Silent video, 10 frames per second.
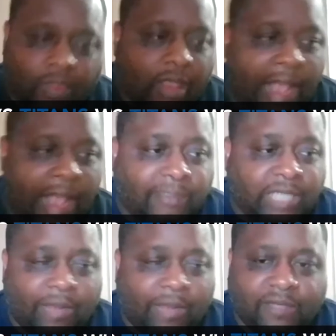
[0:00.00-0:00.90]
Obviously, I would
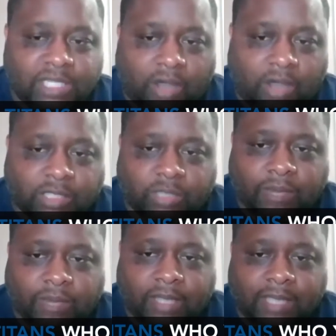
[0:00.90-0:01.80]
love to see Carson Wentz play
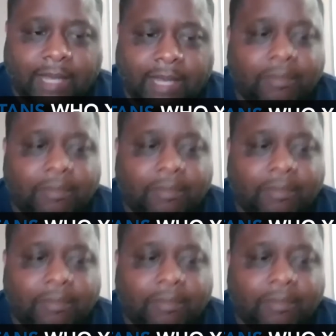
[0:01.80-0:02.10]
this game